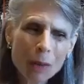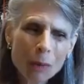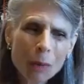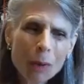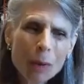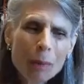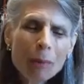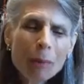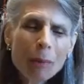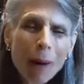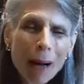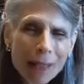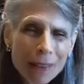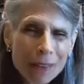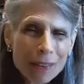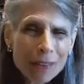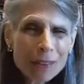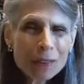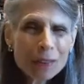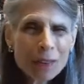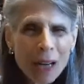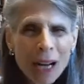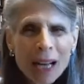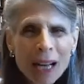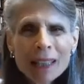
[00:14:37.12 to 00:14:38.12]
we might
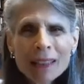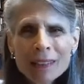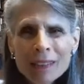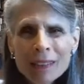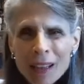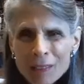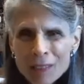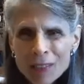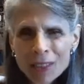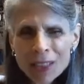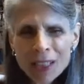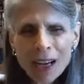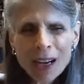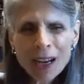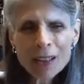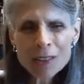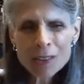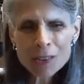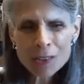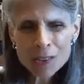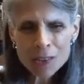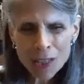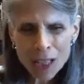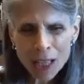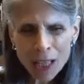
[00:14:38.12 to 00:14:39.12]
try loving
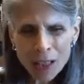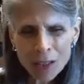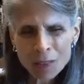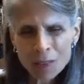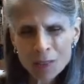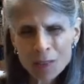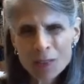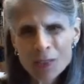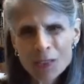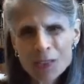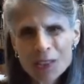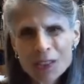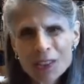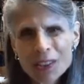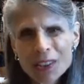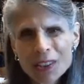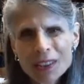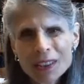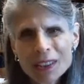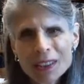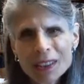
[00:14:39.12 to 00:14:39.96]
ourselves